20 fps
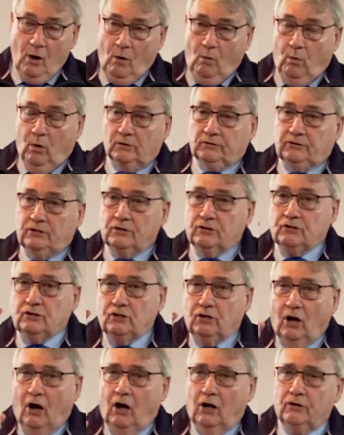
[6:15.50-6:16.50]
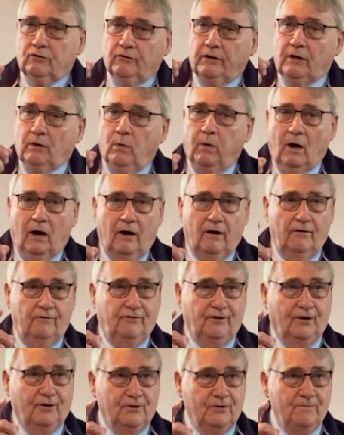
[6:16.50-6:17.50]
What does God require of
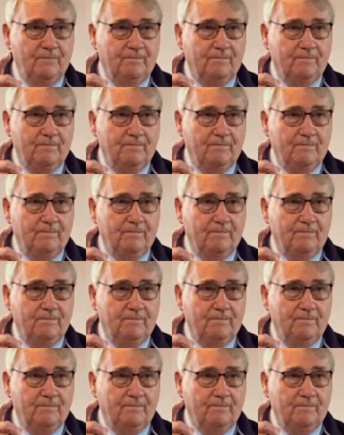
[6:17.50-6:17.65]
you?